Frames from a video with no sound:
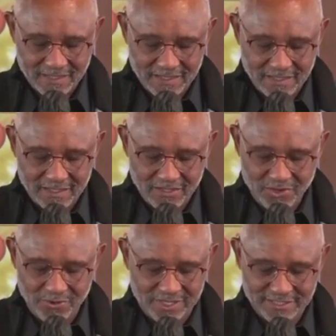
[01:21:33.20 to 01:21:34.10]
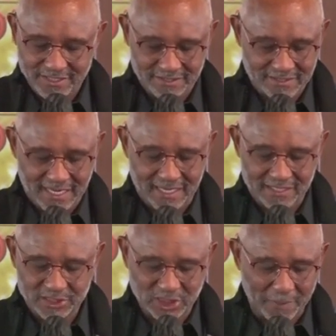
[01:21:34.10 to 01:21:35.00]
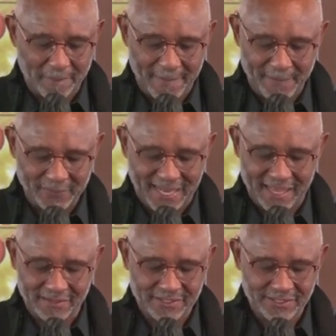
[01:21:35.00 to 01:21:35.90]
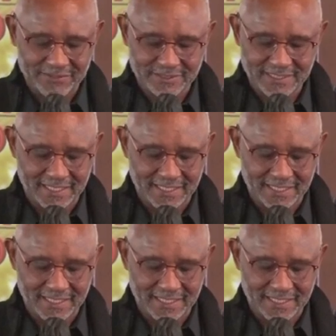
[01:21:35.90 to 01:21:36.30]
you are a good God. There's so many people out here today.